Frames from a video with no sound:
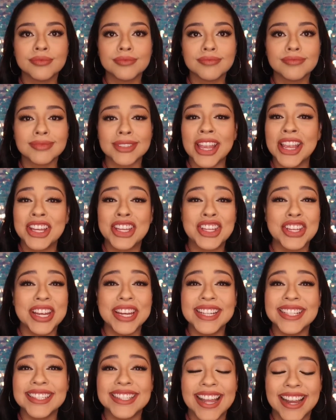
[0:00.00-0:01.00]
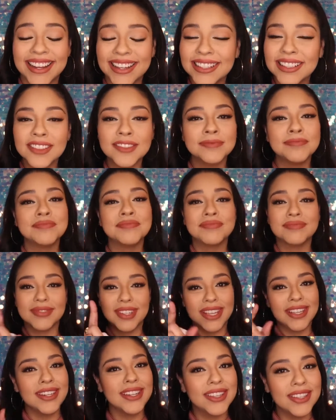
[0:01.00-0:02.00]
This shit is not.
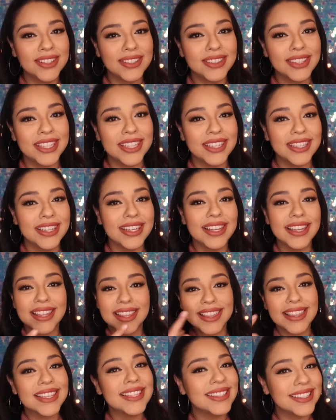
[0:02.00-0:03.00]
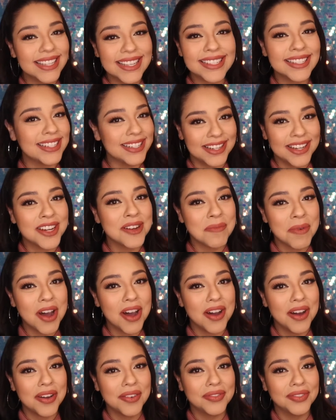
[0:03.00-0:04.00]
Another thing, this doesn't come
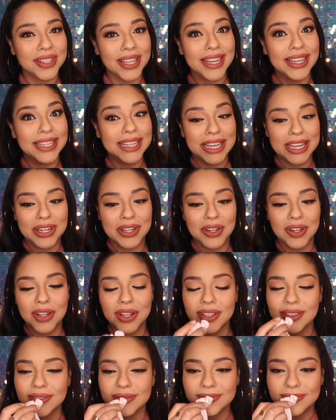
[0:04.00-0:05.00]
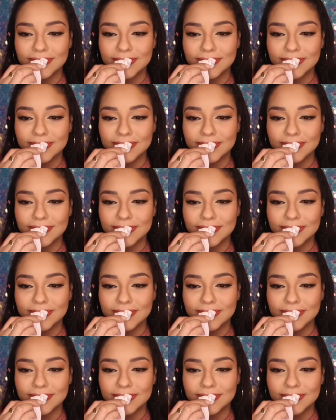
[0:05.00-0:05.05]
off like at all.